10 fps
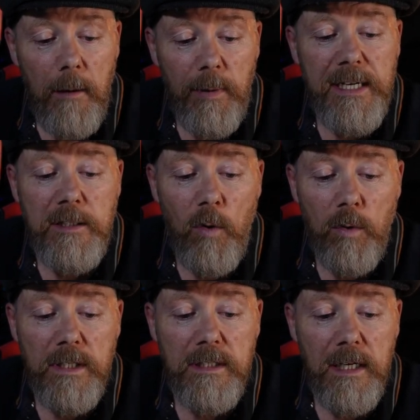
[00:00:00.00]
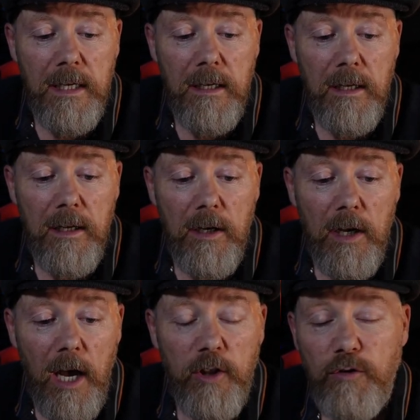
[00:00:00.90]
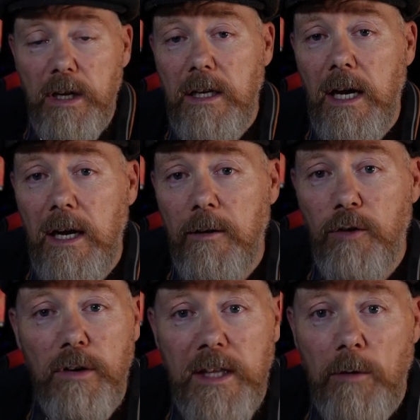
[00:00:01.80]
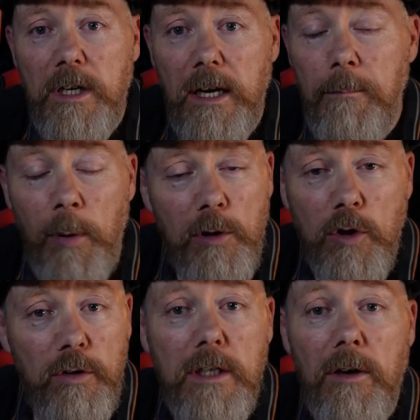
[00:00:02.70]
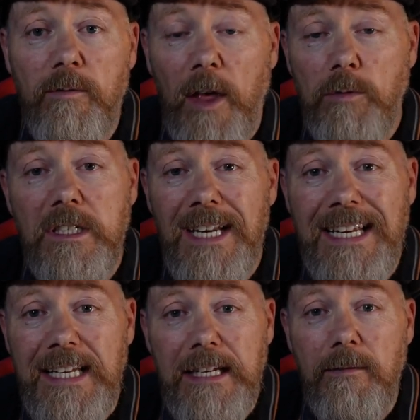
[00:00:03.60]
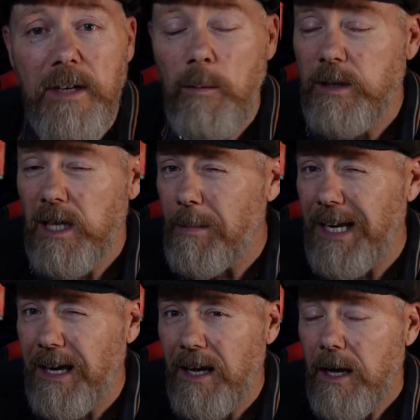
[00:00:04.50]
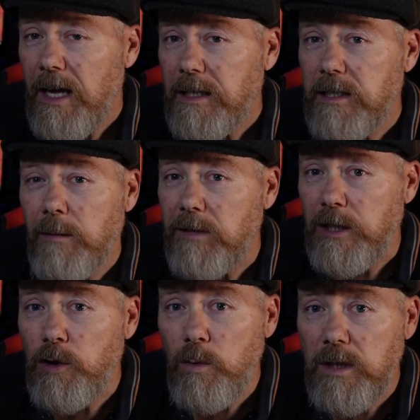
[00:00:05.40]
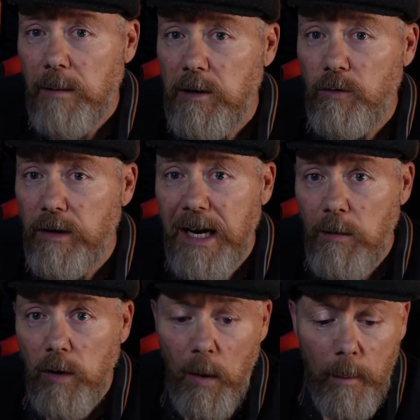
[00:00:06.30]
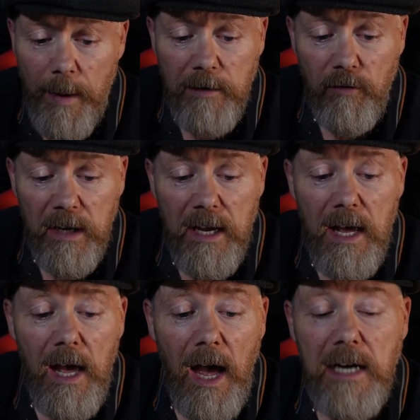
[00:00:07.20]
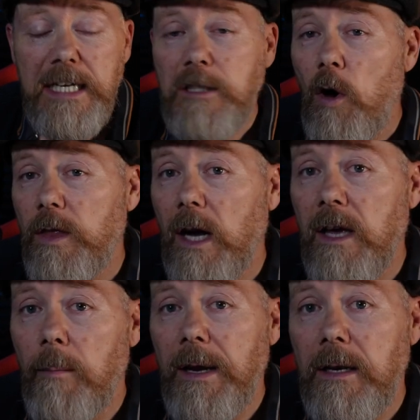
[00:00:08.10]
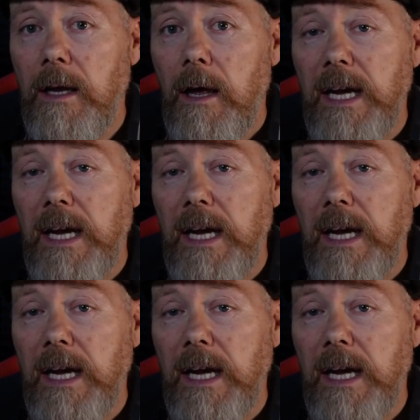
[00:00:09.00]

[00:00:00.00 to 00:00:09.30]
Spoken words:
But he's ordered a 3008 Peugeot 3008 EV with something like a 72-73 kilowatt hour battery, and he's got that coming.